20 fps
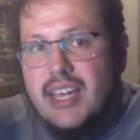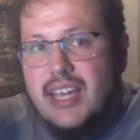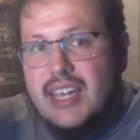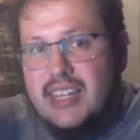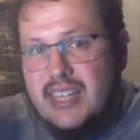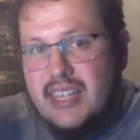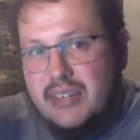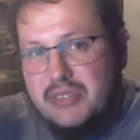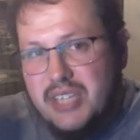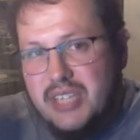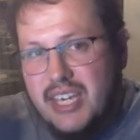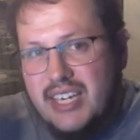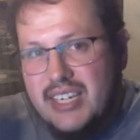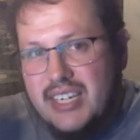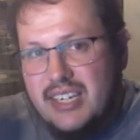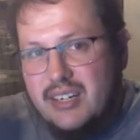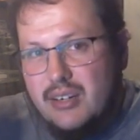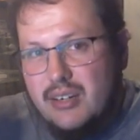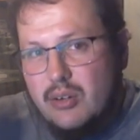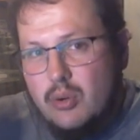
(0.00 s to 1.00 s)
And they've
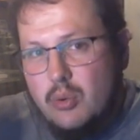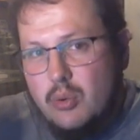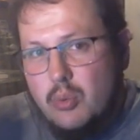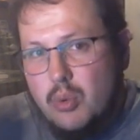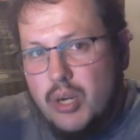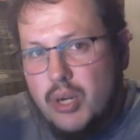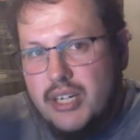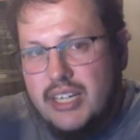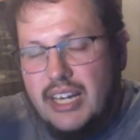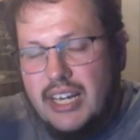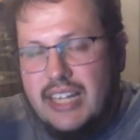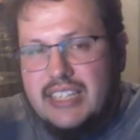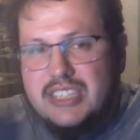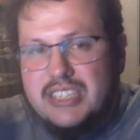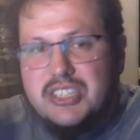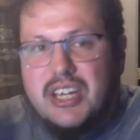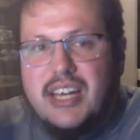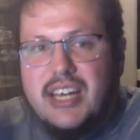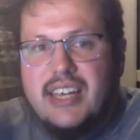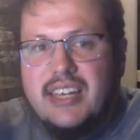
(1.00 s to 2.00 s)
taken 1
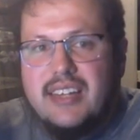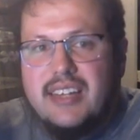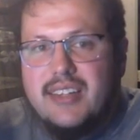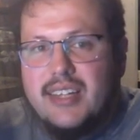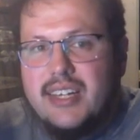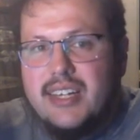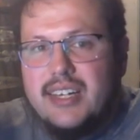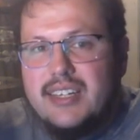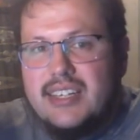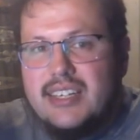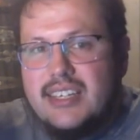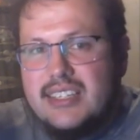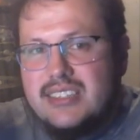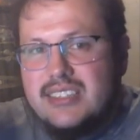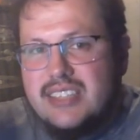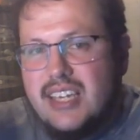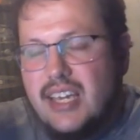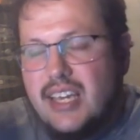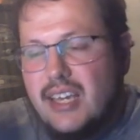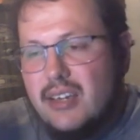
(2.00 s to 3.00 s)
college guy, and he
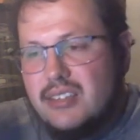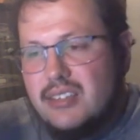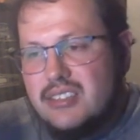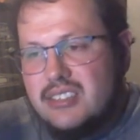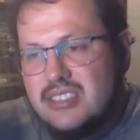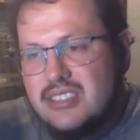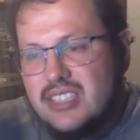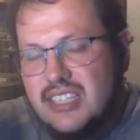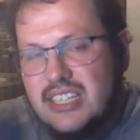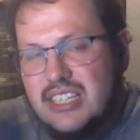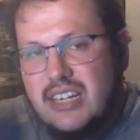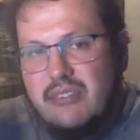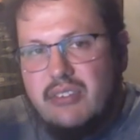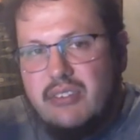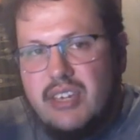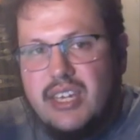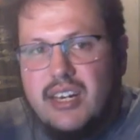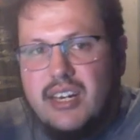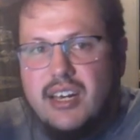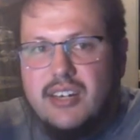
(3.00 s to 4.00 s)
is a
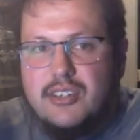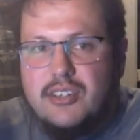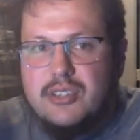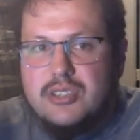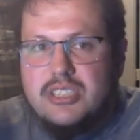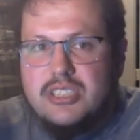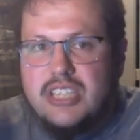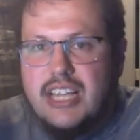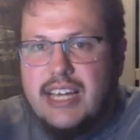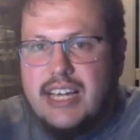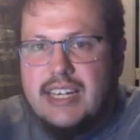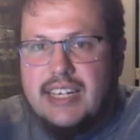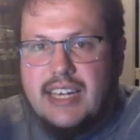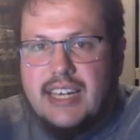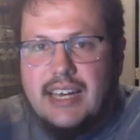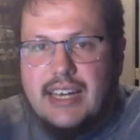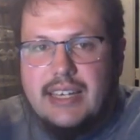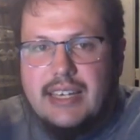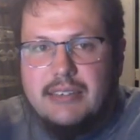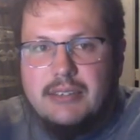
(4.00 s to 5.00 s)
significant underslot
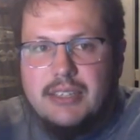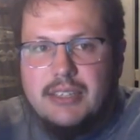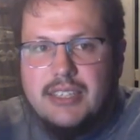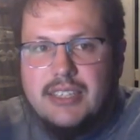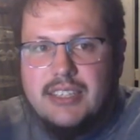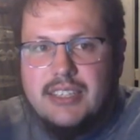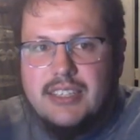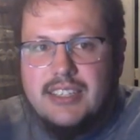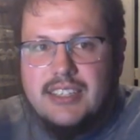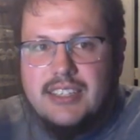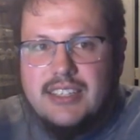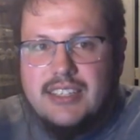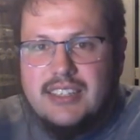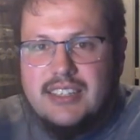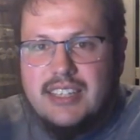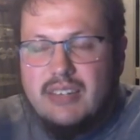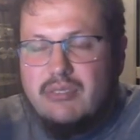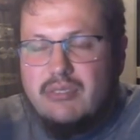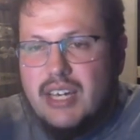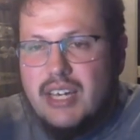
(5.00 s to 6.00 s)
guy.
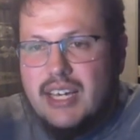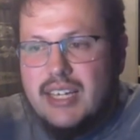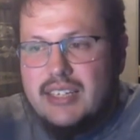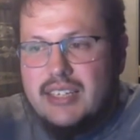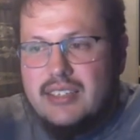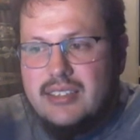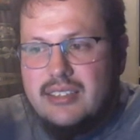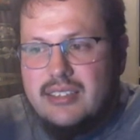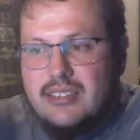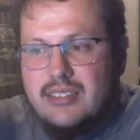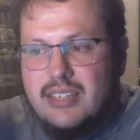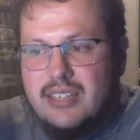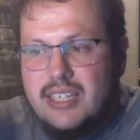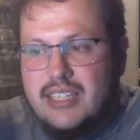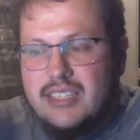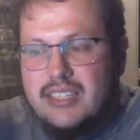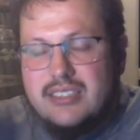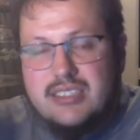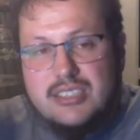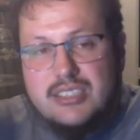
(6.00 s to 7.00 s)
They have not
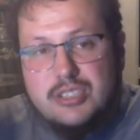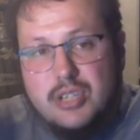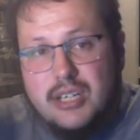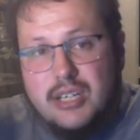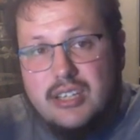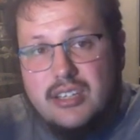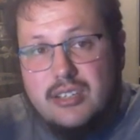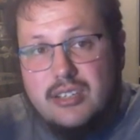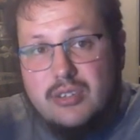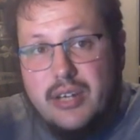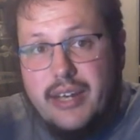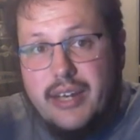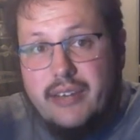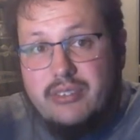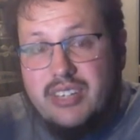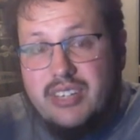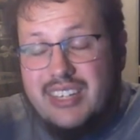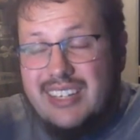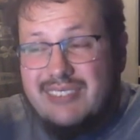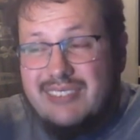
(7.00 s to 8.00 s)
leaned into the strength of the
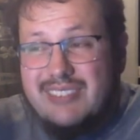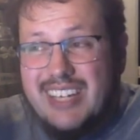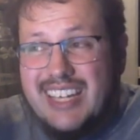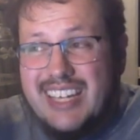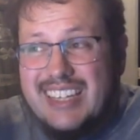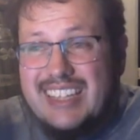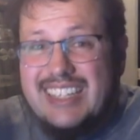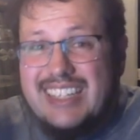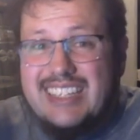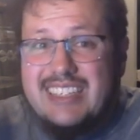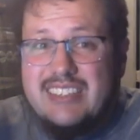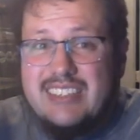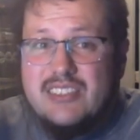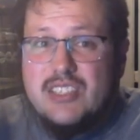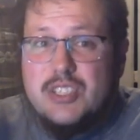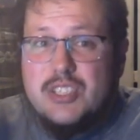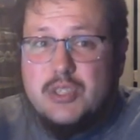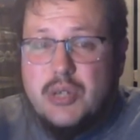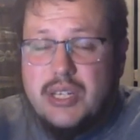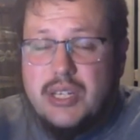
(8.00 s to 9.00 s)
draft, and they have not leaned into
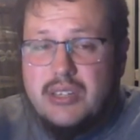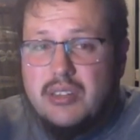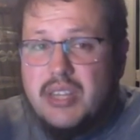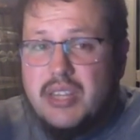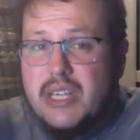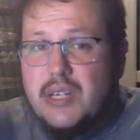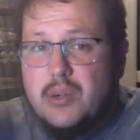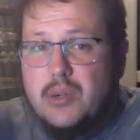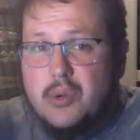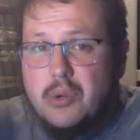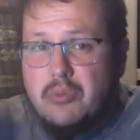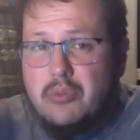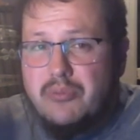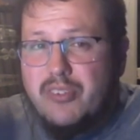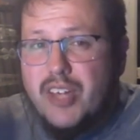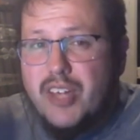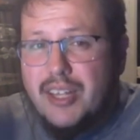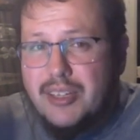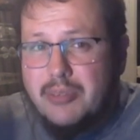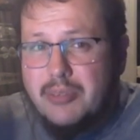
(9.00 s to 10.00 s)
the strength of their
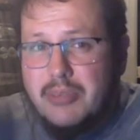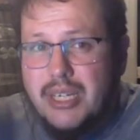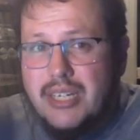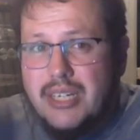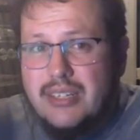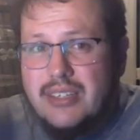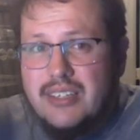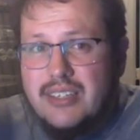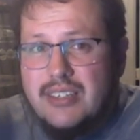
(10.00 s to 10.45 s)
development.